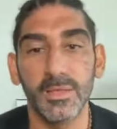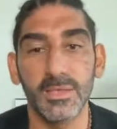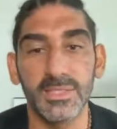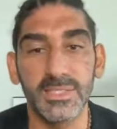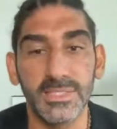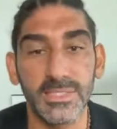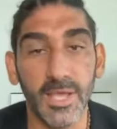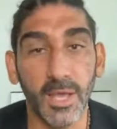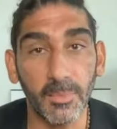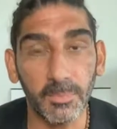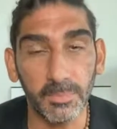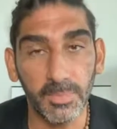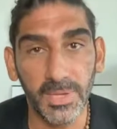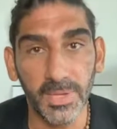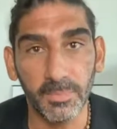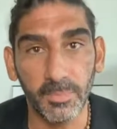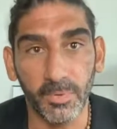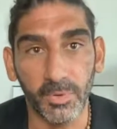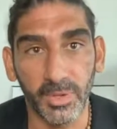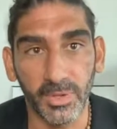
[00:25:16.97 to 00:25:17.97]
Some
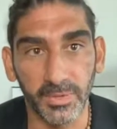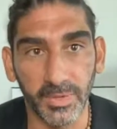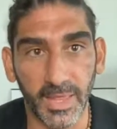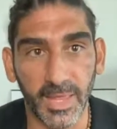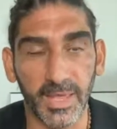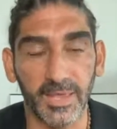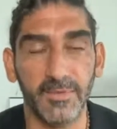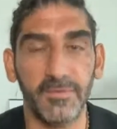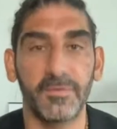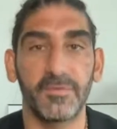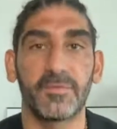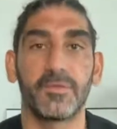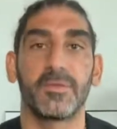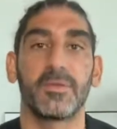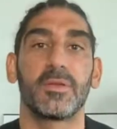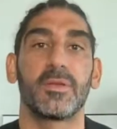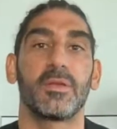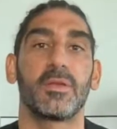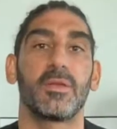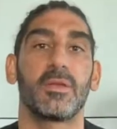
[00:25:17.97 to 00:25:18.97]
people in
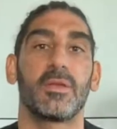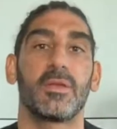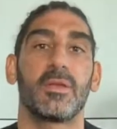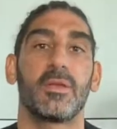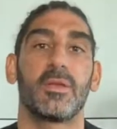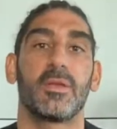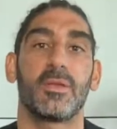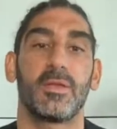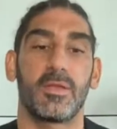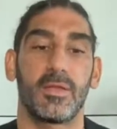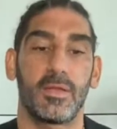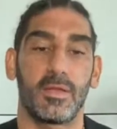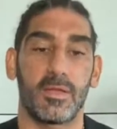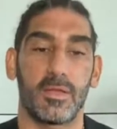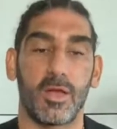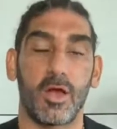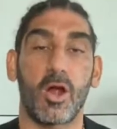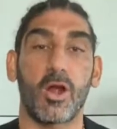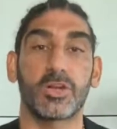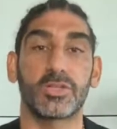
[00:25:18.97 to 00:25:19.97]
life
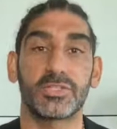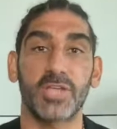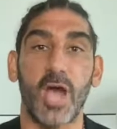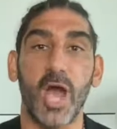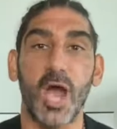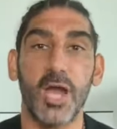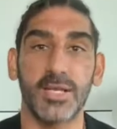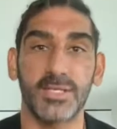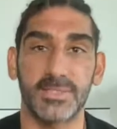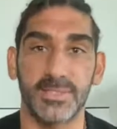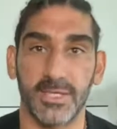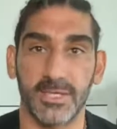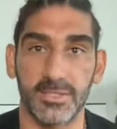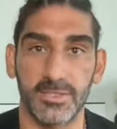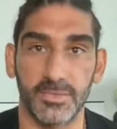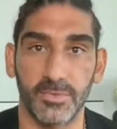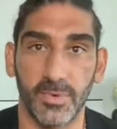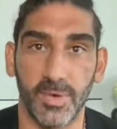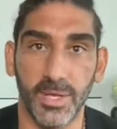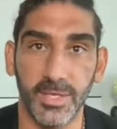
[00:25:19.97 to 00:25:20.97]
are toxic
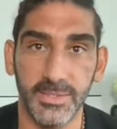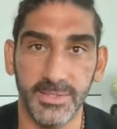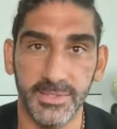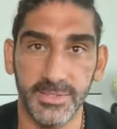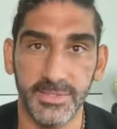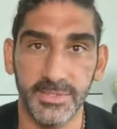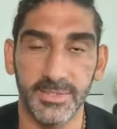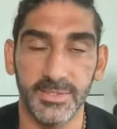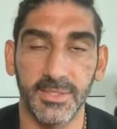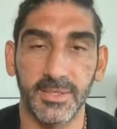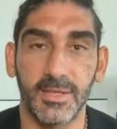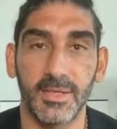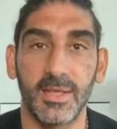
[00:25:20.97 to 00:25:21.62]
to us,